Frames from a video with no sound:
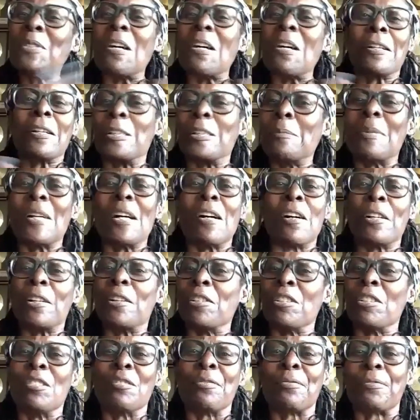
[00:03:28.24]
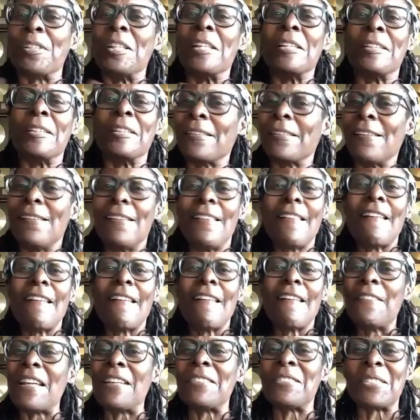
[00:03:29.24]
I'm talking about, girlfriend.
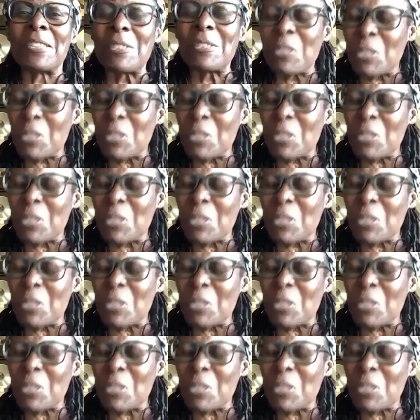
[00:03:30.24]
That's